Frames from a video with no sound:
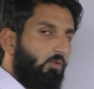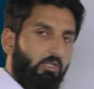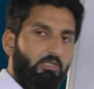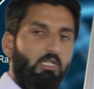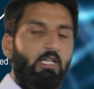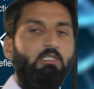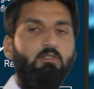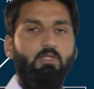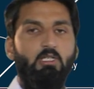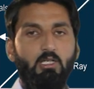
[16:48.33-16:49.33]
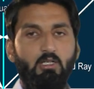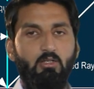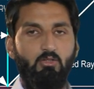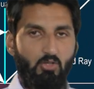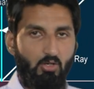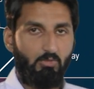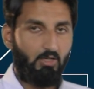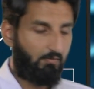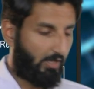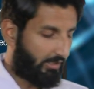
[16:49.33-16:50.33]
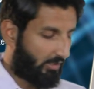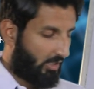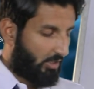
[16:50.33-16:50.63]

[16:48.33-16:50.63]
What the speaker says: coincides with the normal. Fine.